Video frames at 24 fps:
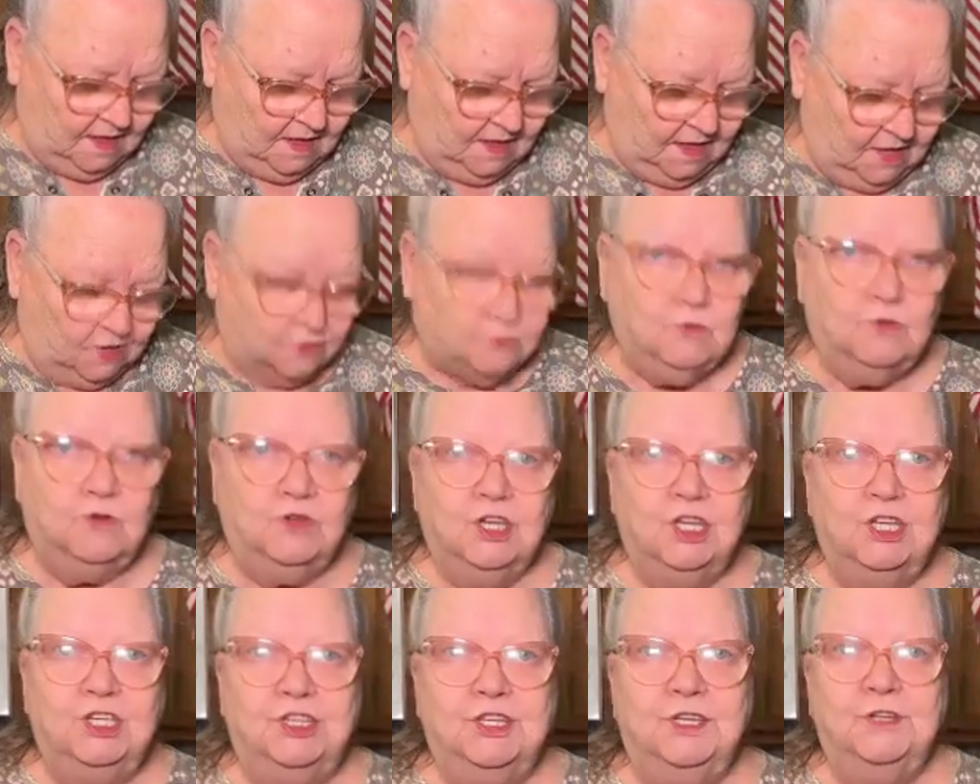It's real
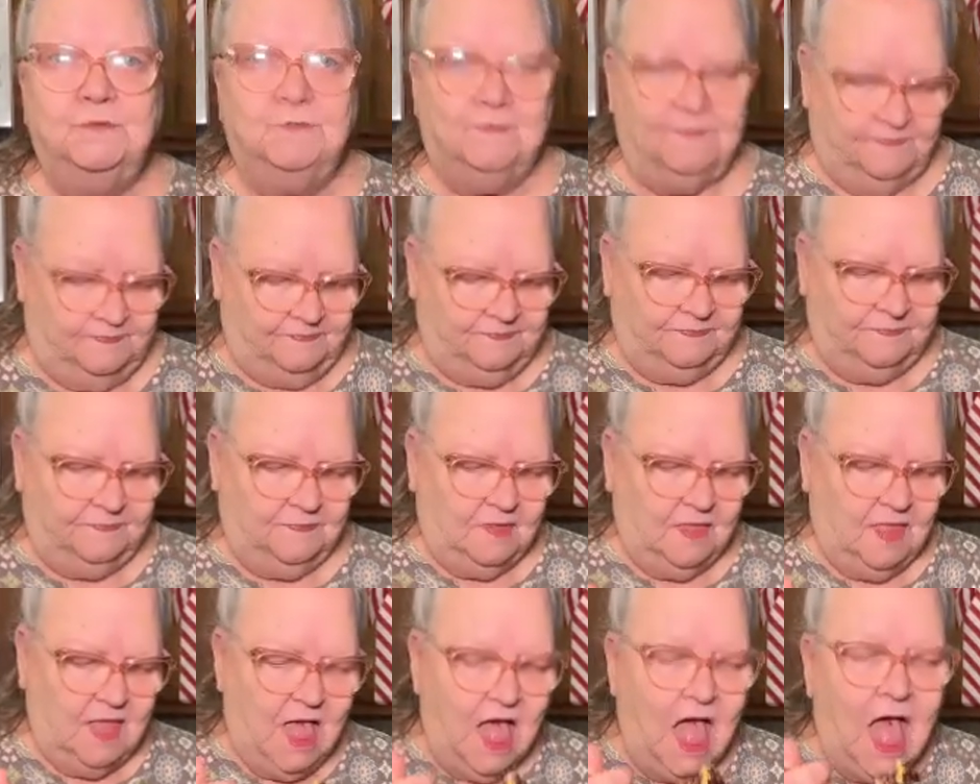good too.
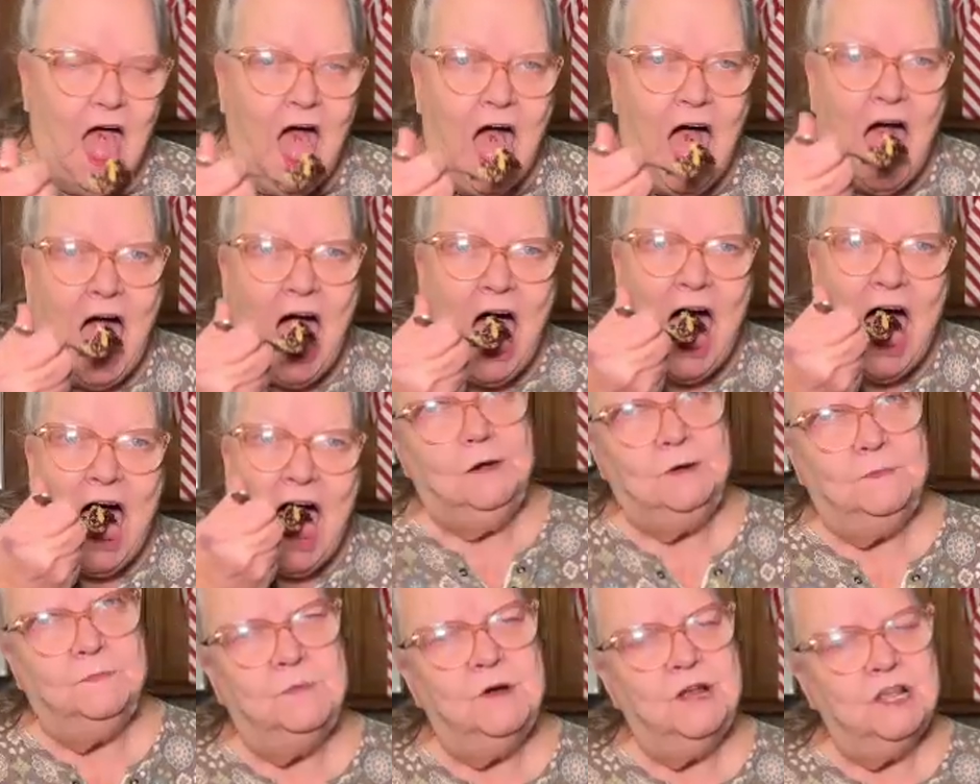
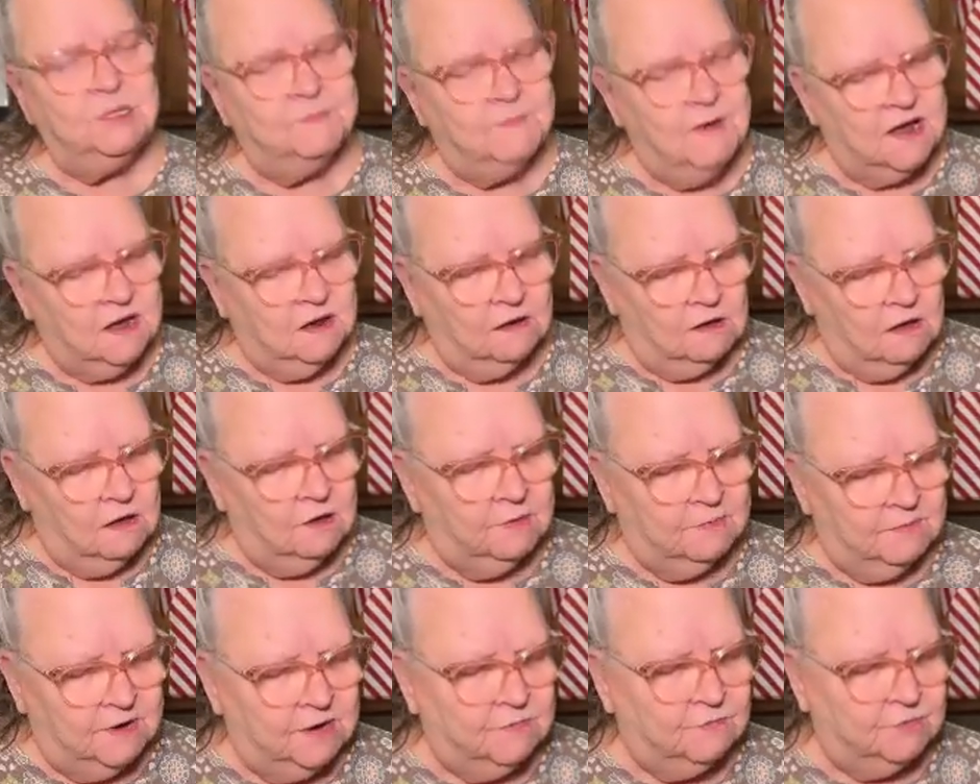It brings back a lot of
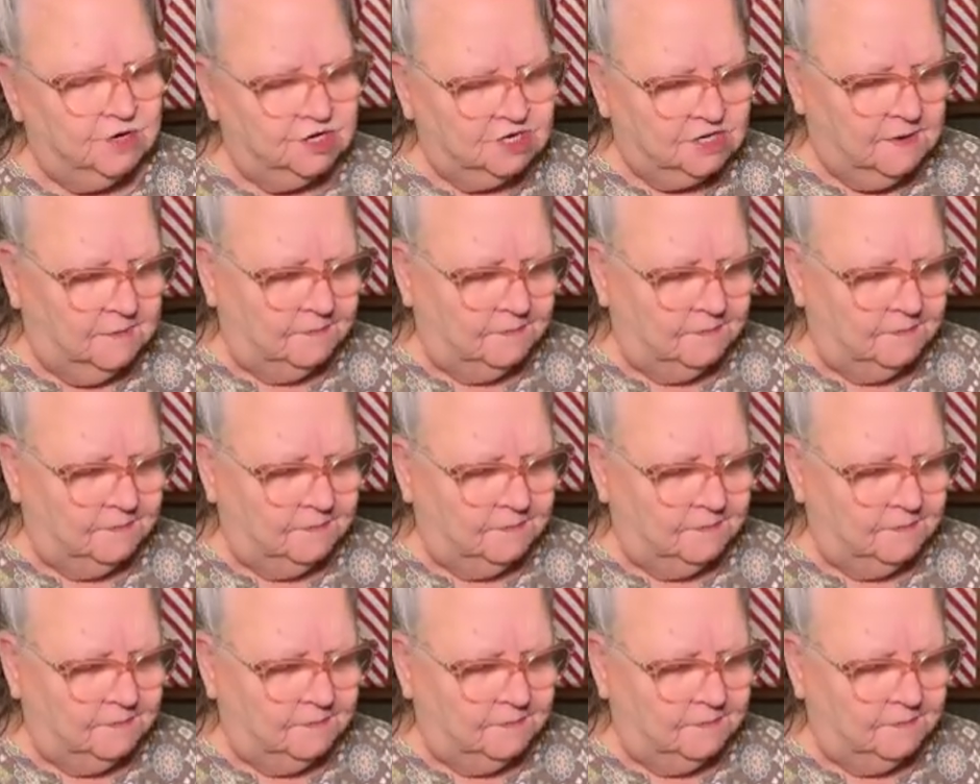memories.